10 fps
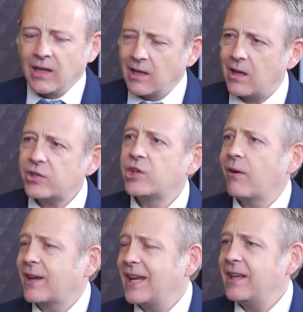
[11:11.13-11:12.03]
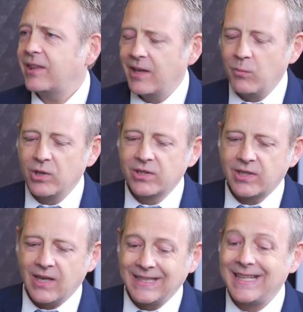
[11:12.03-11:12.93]
Last year, a key theme was
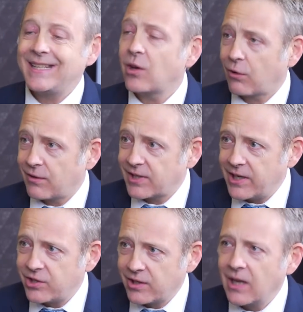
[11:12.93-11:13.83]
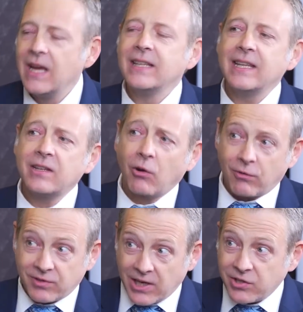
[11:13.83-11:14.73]
de-dollarization
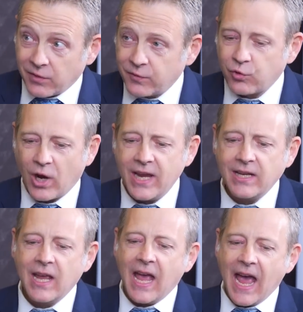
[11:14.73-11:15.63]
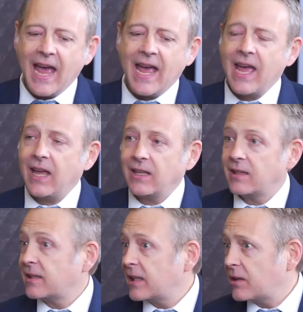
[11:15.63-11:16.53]
of trade and
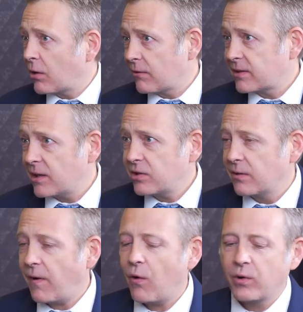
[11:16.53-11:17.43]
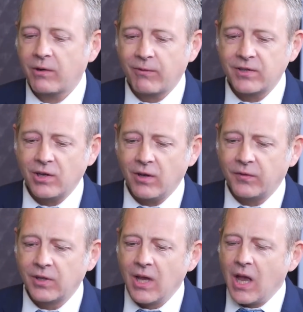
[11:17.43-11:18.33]
the de-dollarization of holding
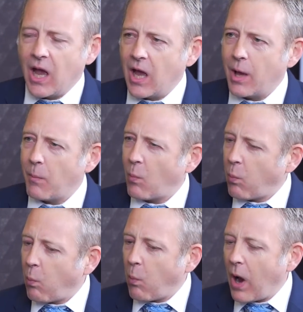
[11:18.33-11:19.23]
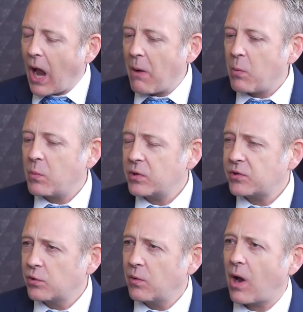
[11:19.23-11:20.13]
reserves. What
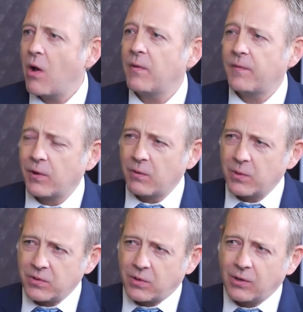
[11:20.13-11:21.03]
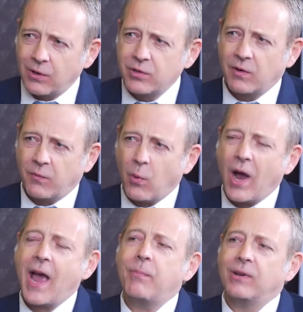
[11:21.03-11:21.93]
is your overview or your conclusion of
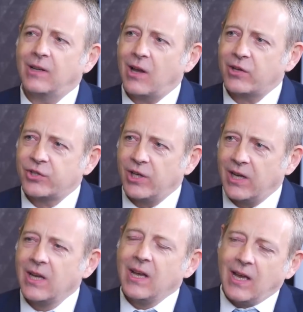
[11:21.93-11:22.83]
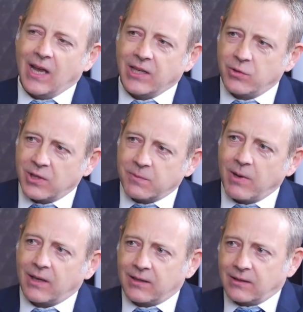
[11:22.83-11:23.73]
what happened last year? And do you
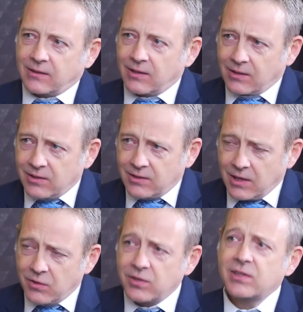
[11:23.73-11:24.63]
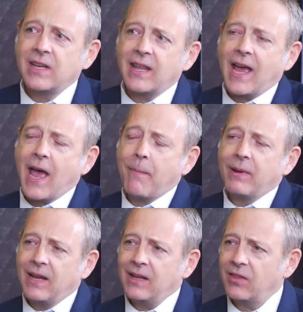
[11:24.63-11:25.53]
expect to continue to see that
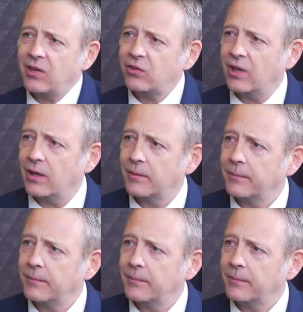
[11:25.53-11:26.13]
happening this year?